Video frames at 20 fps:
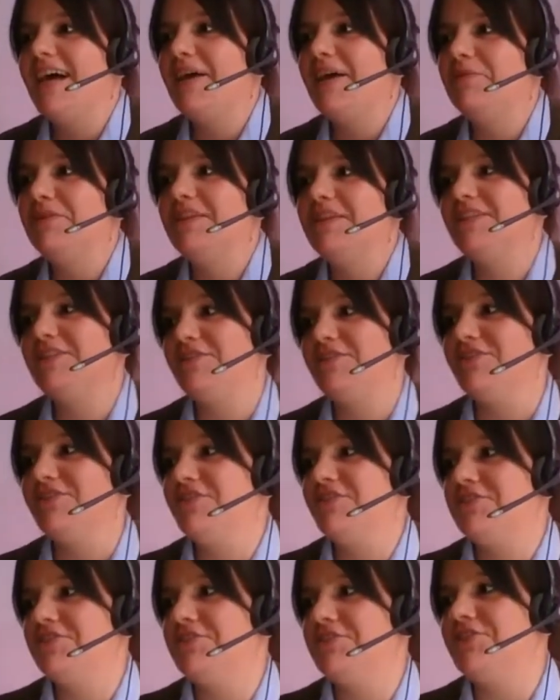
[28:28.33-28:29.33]
I would need
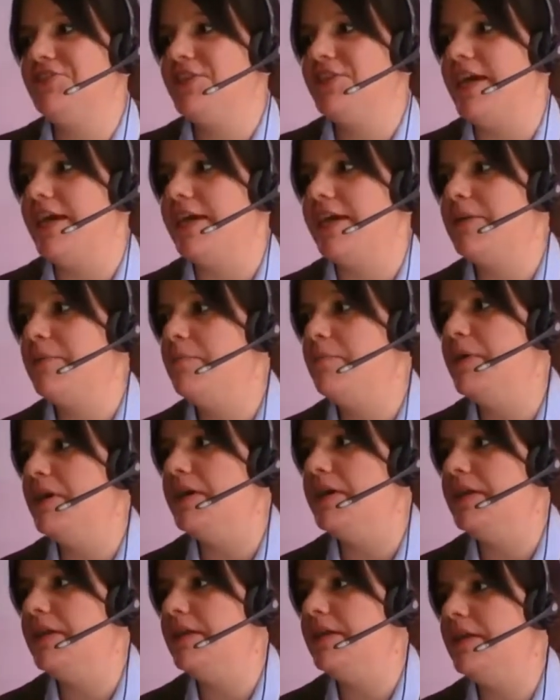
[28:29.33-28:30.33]
to check,
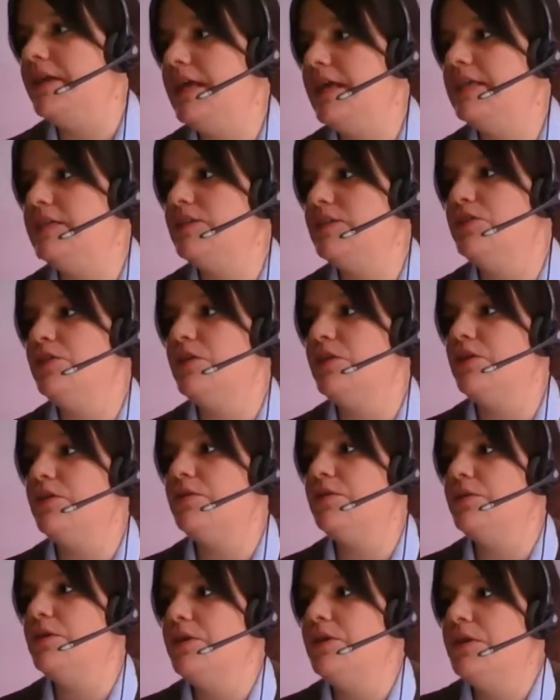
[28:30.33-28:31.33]
but it's
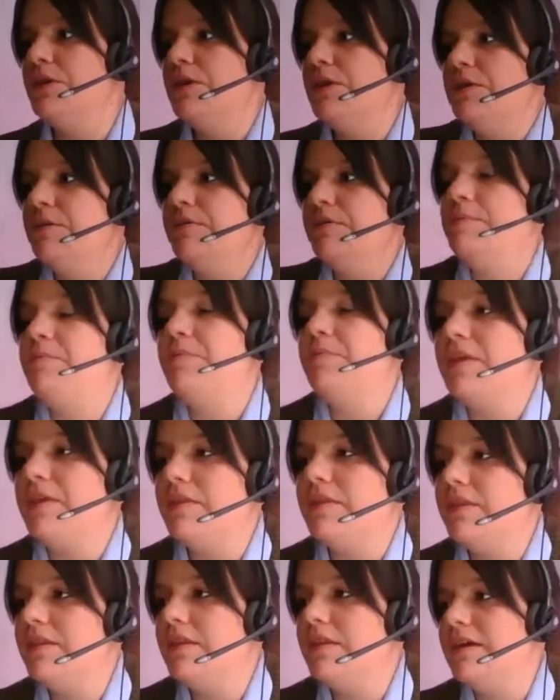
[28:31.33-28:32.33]
not.
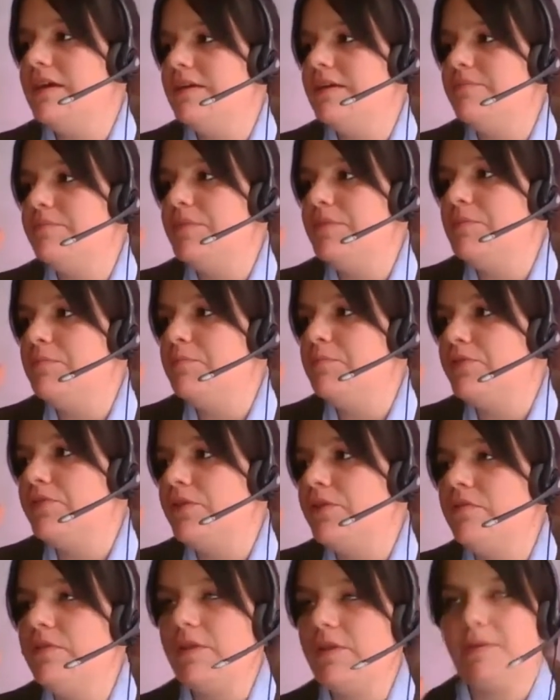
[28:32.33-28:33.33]
The
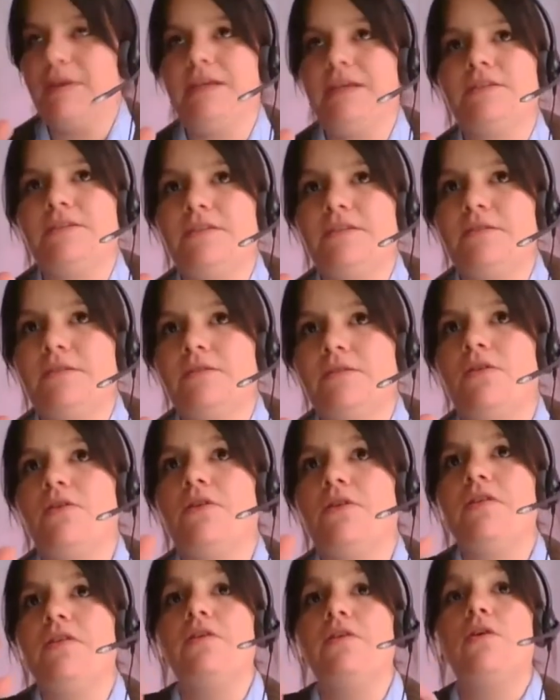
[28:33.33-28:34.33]
problem is,
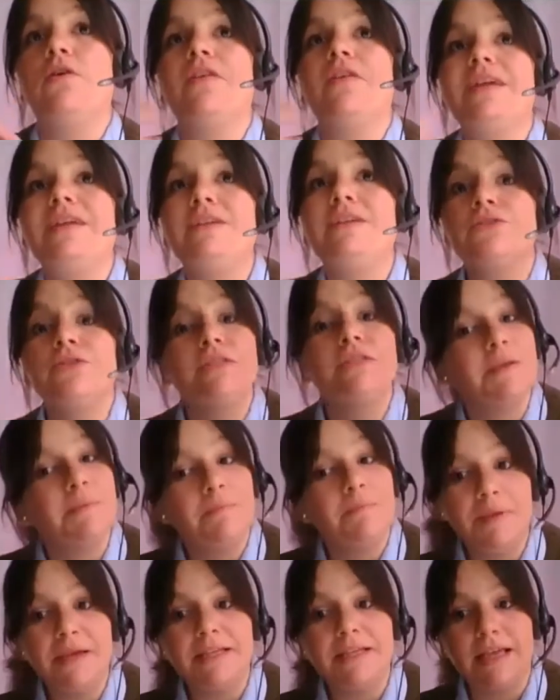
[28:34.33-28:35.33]
or the
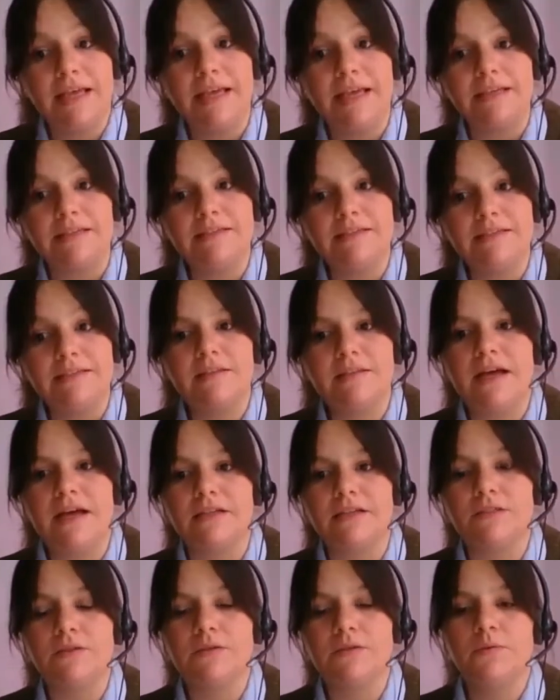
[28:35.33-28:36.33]
interesting bit is
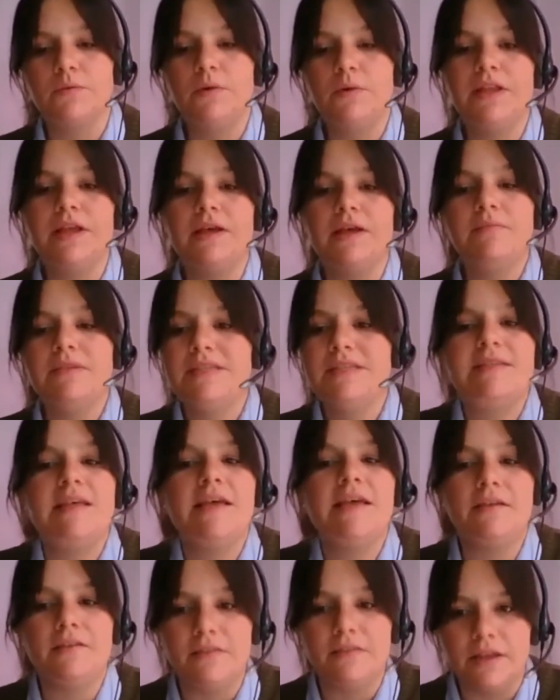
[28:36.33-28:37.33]
that when I'm
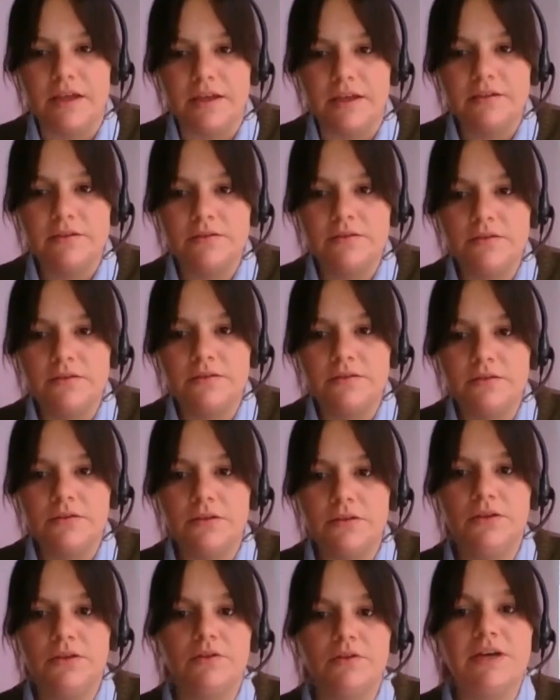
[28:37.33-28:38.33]
saying this,
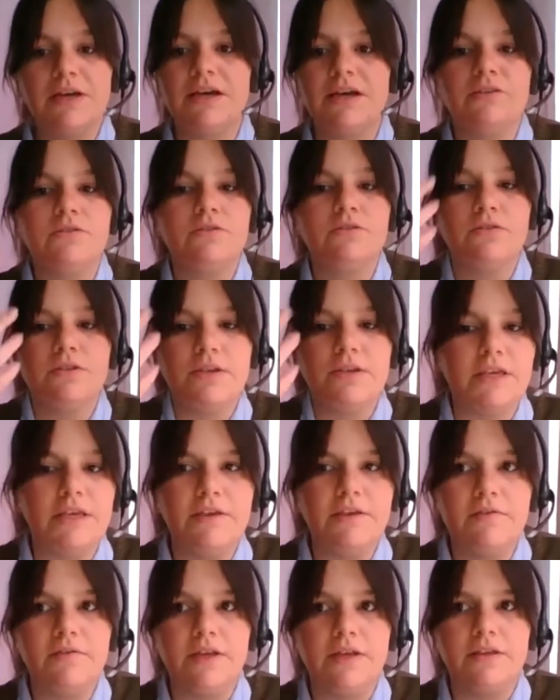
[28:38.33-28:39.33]
you cannot
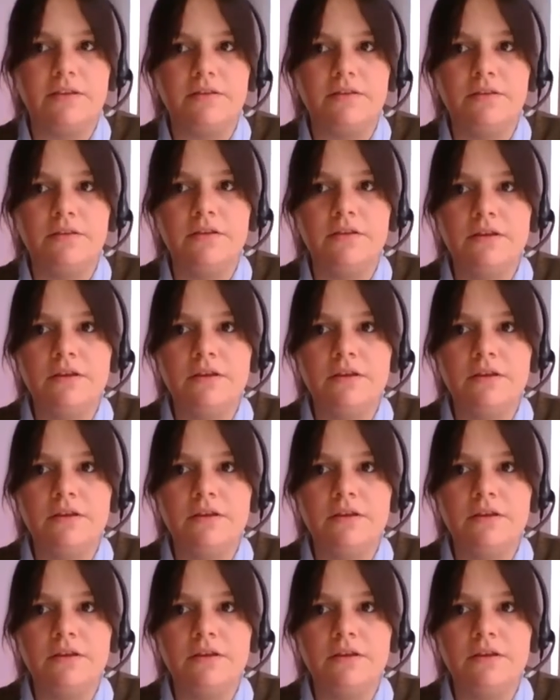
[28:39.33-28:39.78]
even